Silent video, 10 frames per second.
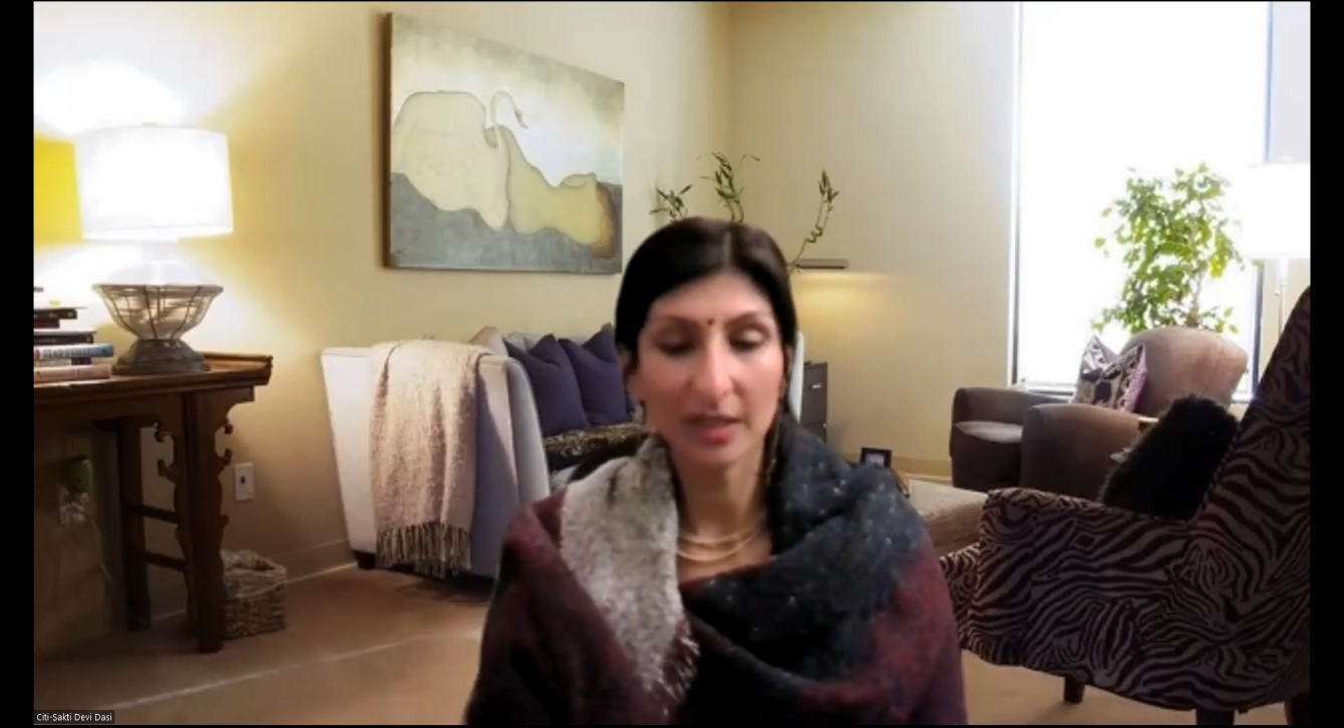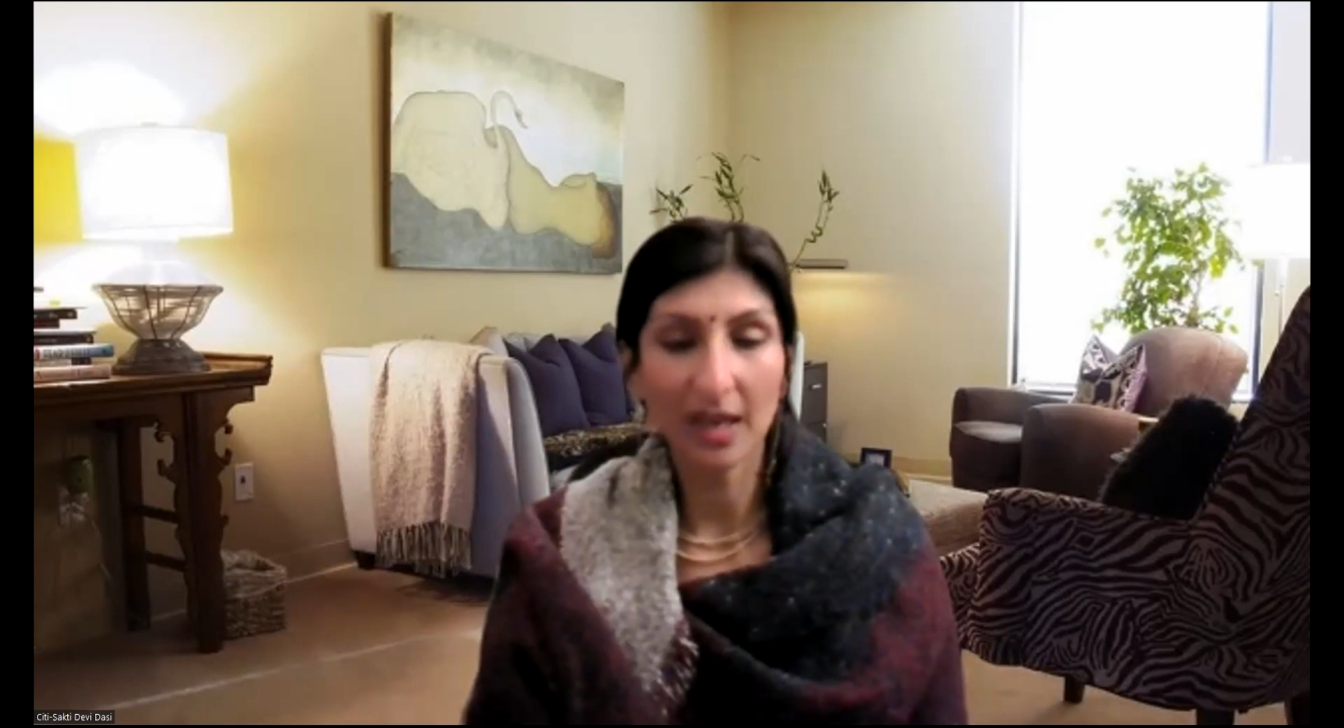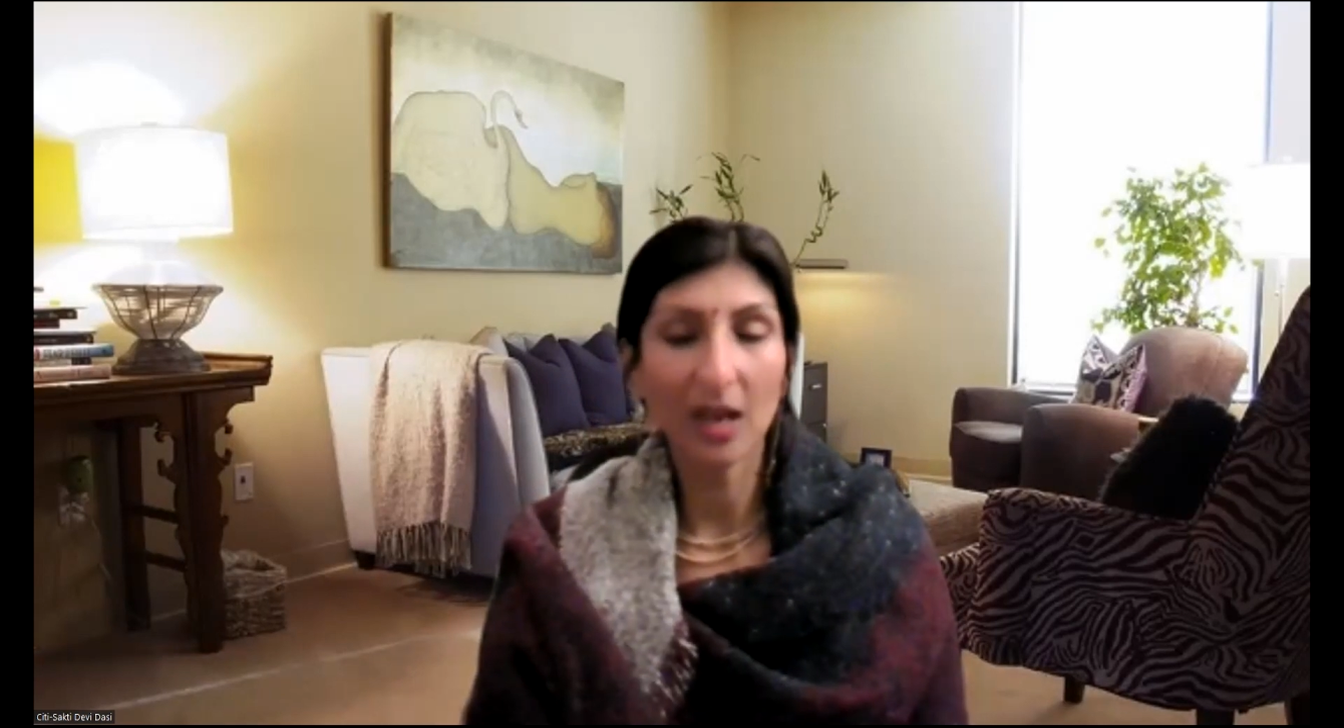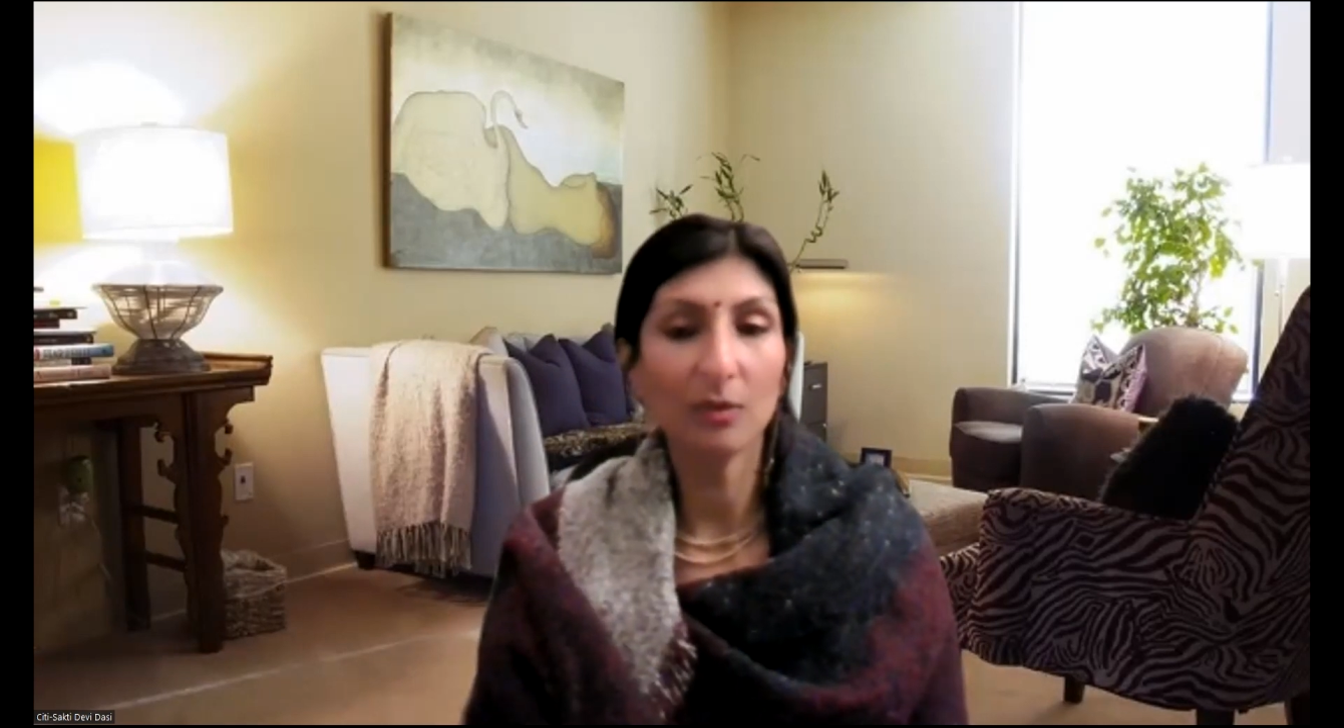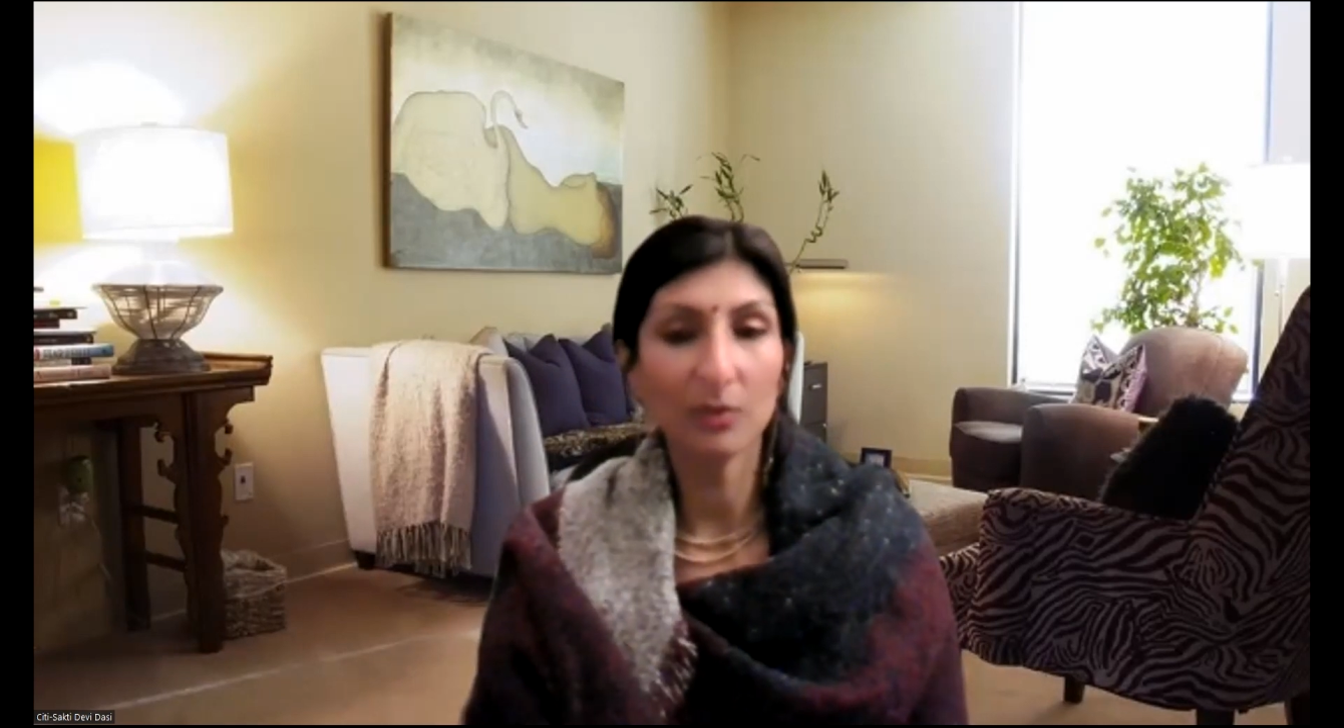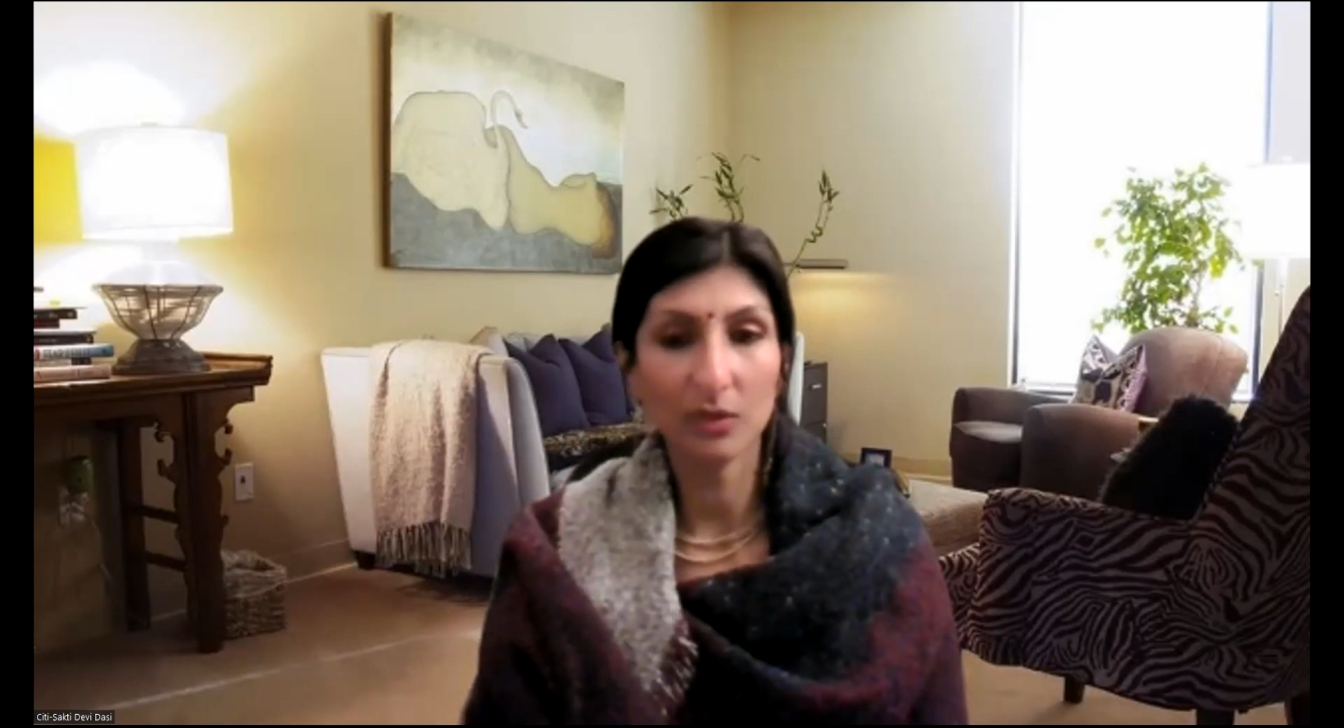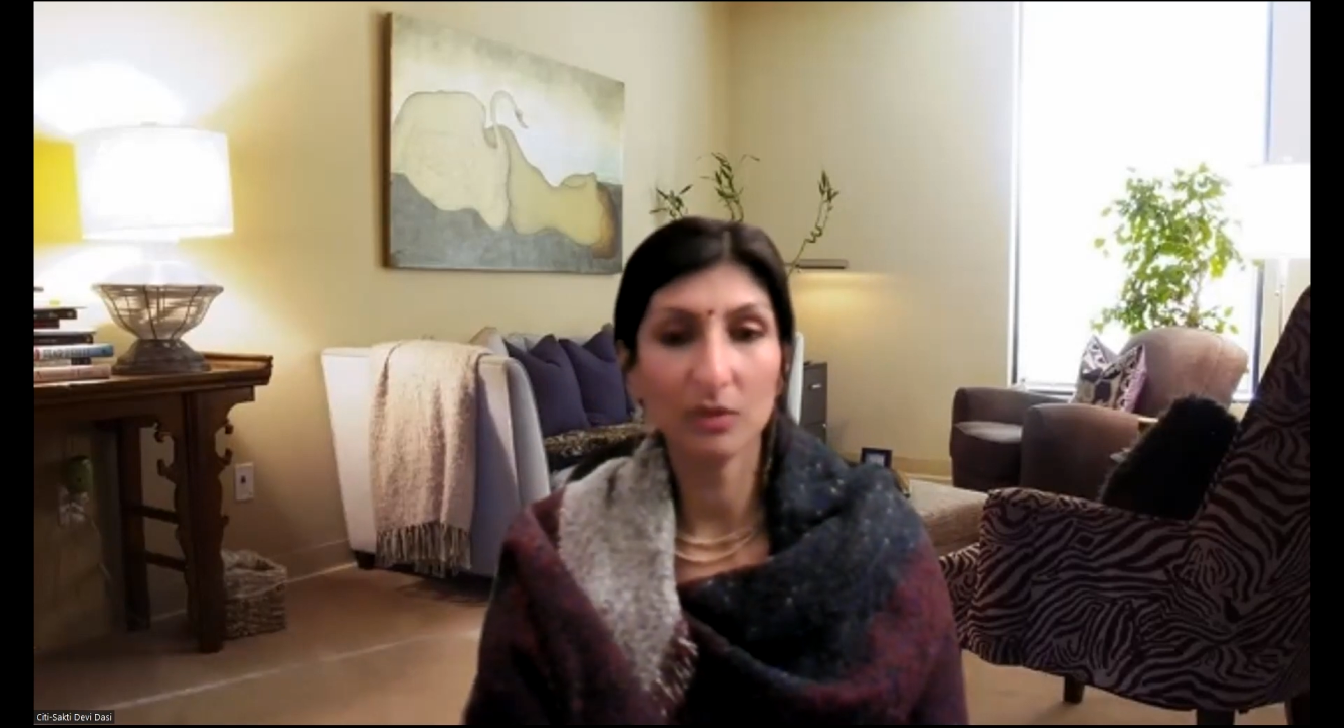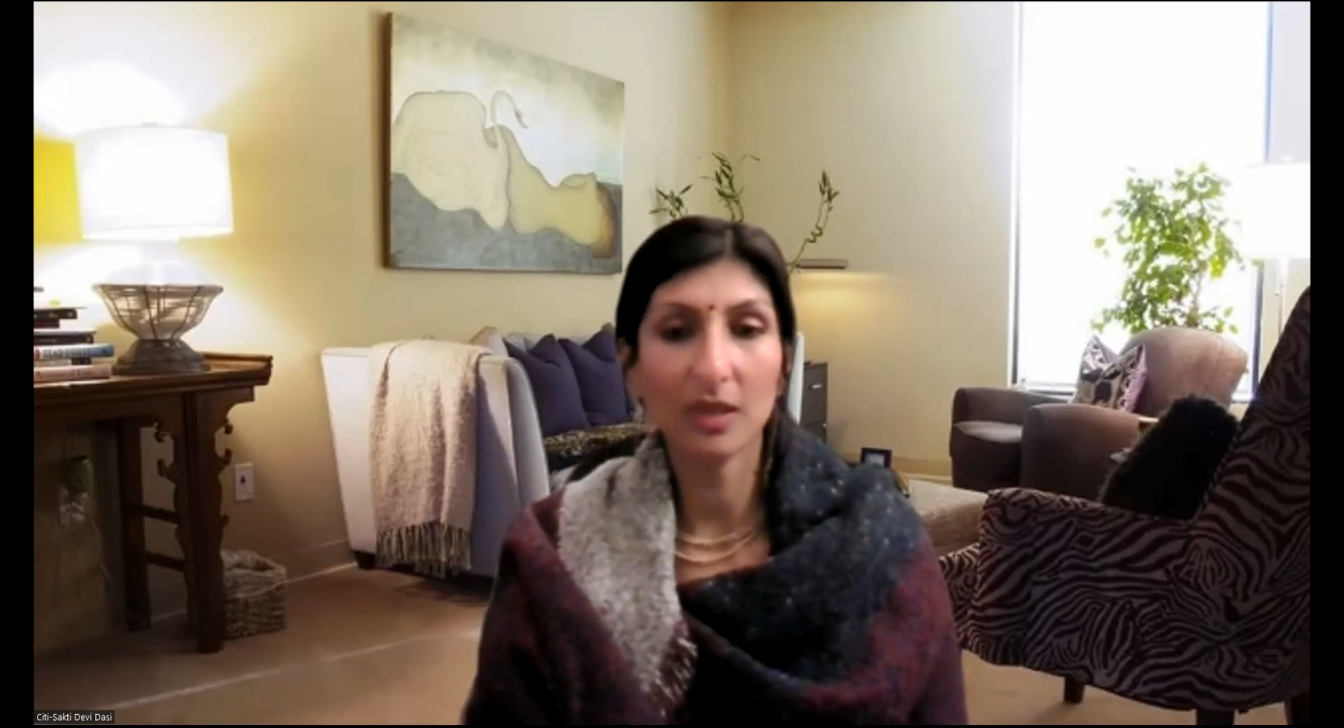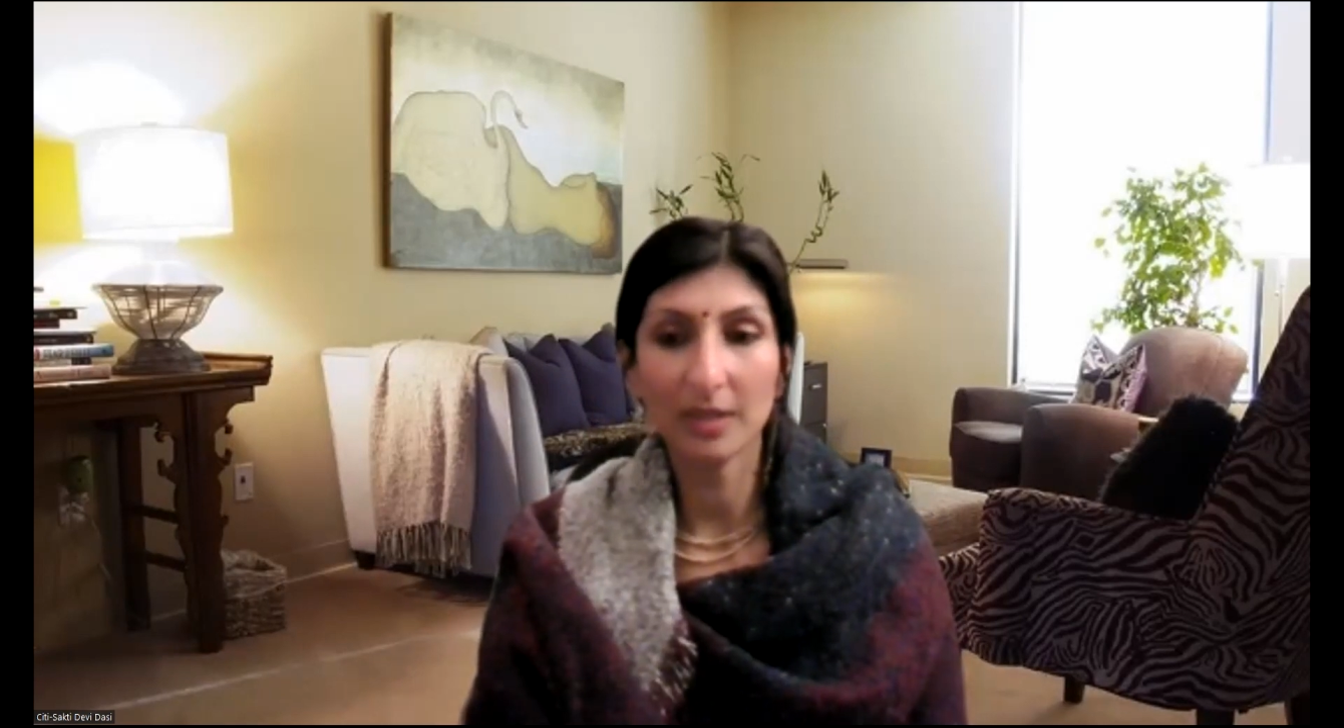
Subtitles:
It helps to use our